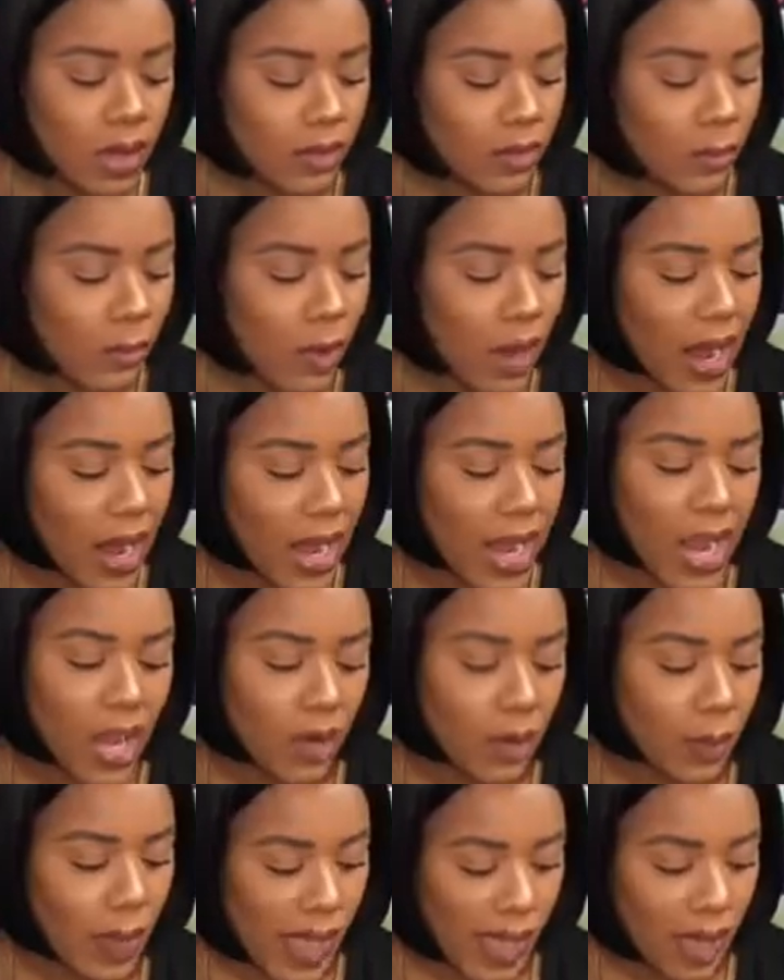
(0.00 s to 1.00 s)
spray,
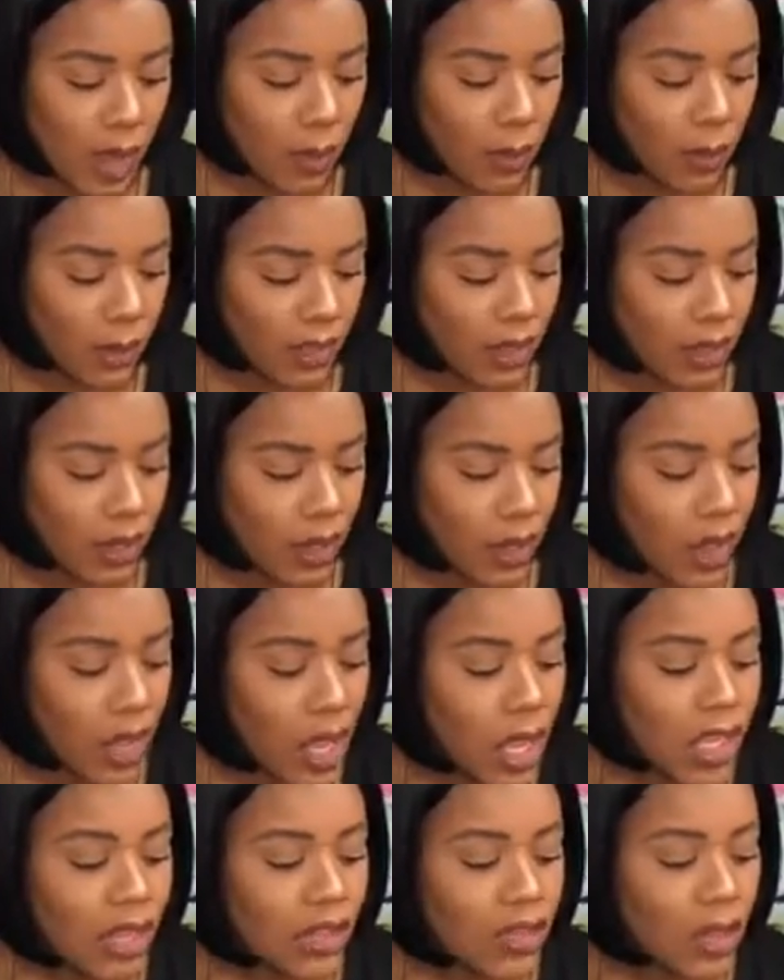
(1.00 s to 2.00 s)
it'll pick up really good.
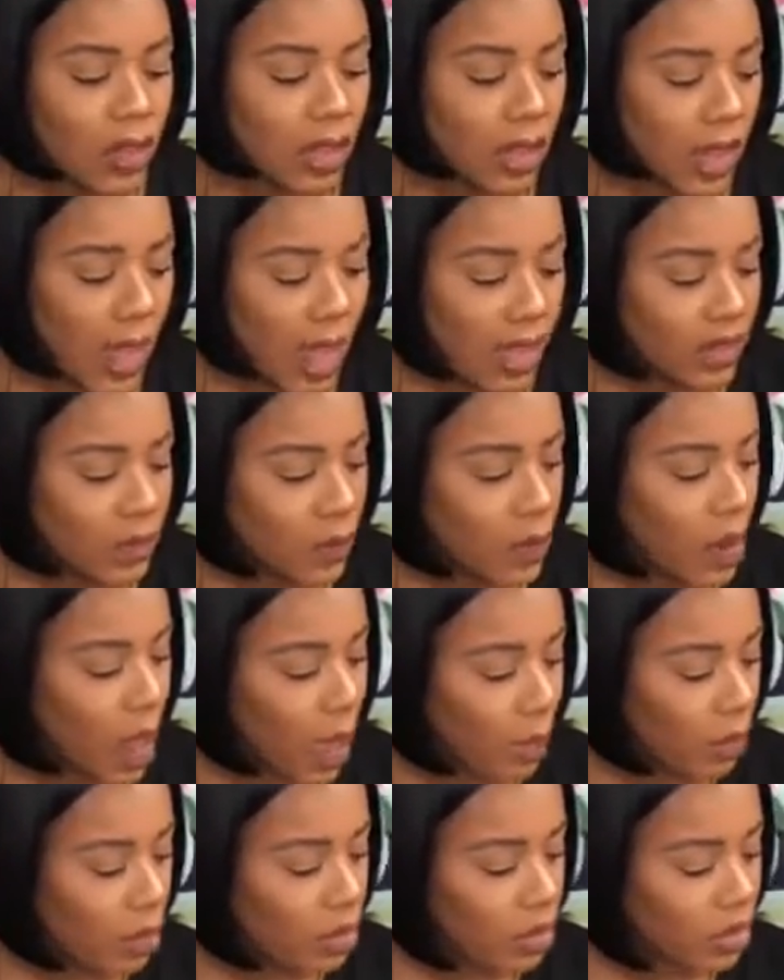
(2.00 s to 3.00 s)
So the last one
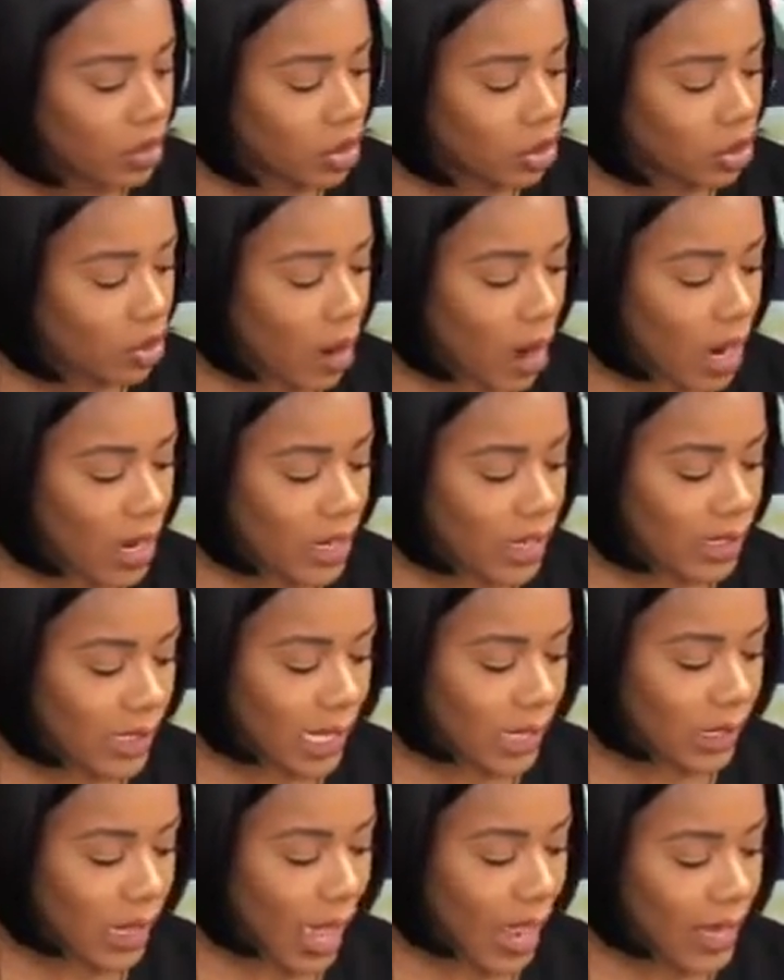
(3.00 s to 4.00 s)
I'm going to try is a
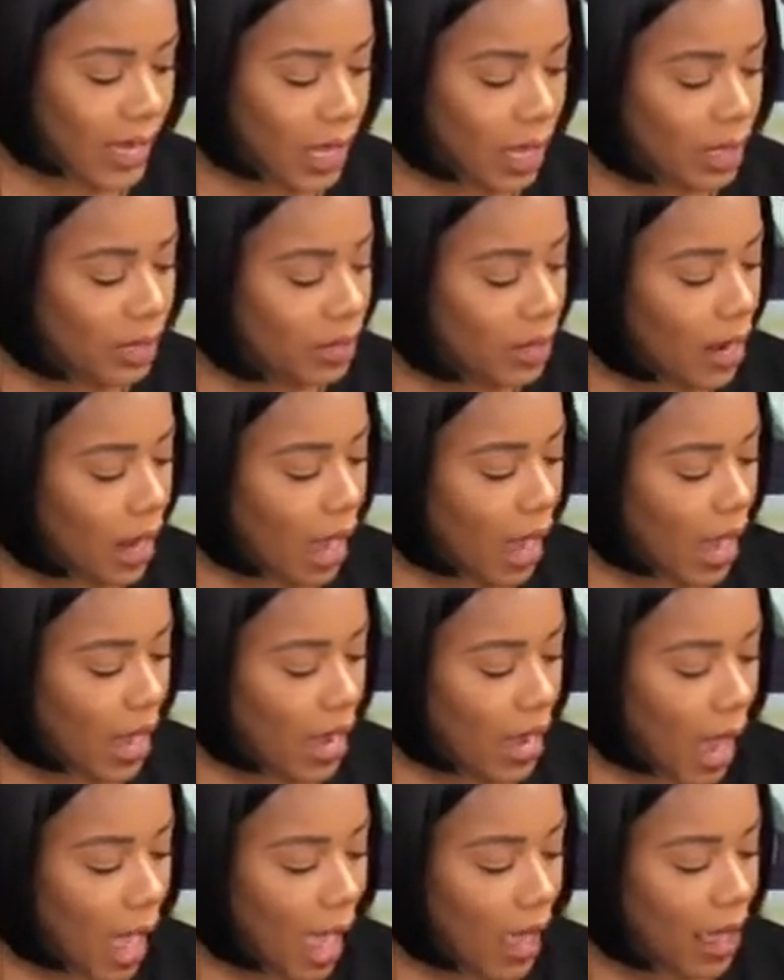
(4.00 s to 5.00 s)
light color
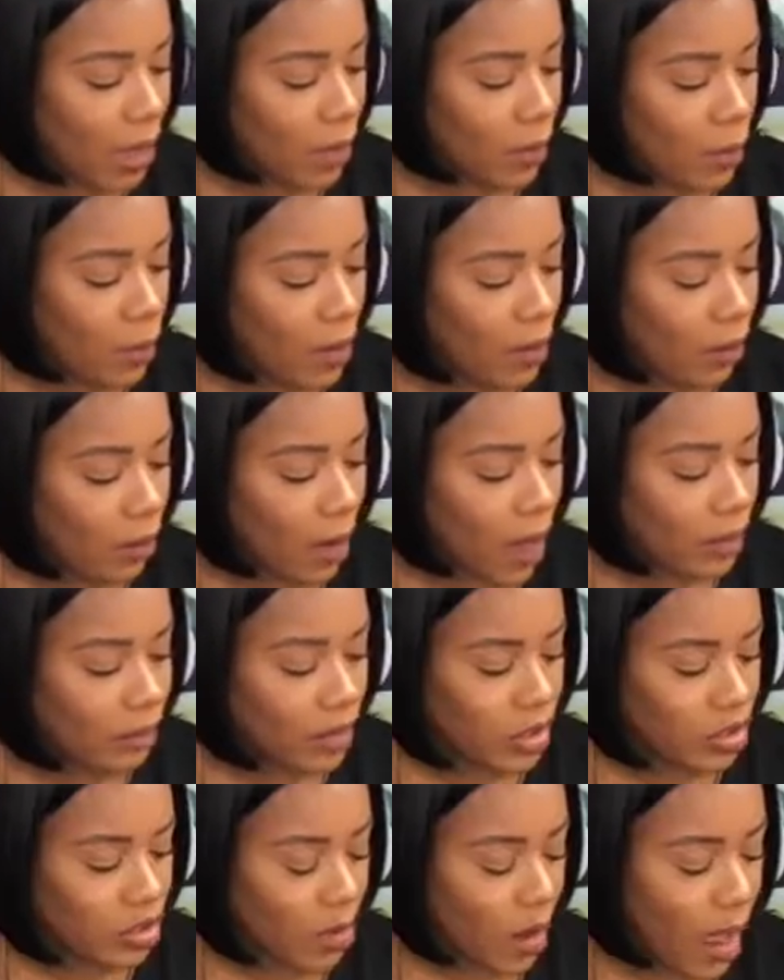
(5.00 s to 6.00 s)
and I am going to
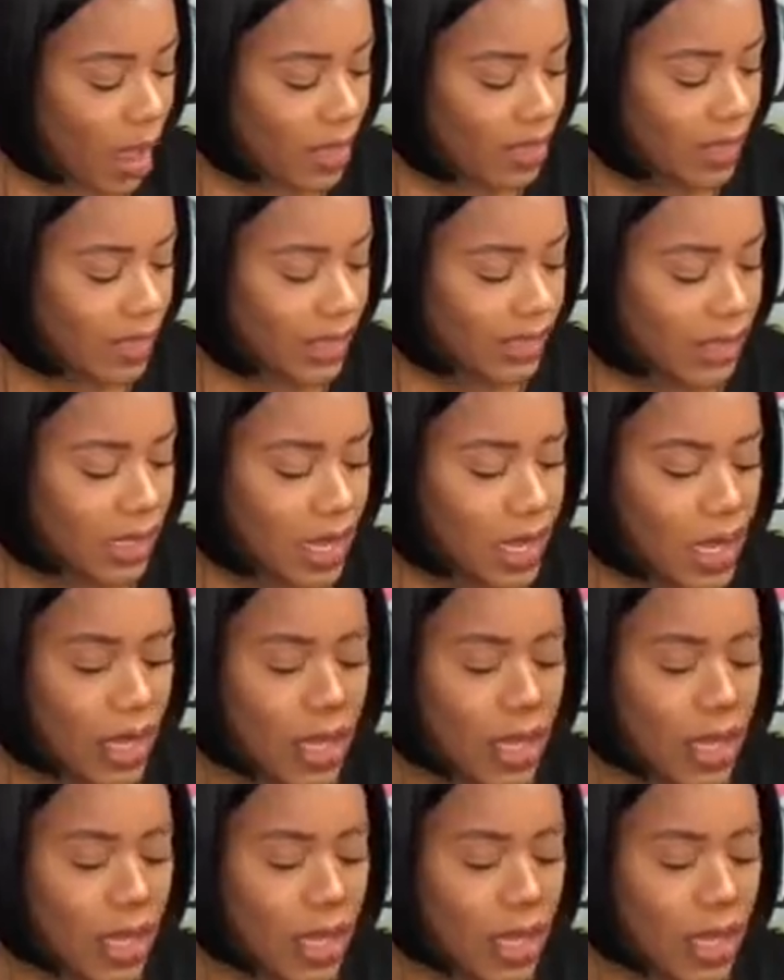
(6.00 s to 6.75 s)
probably try this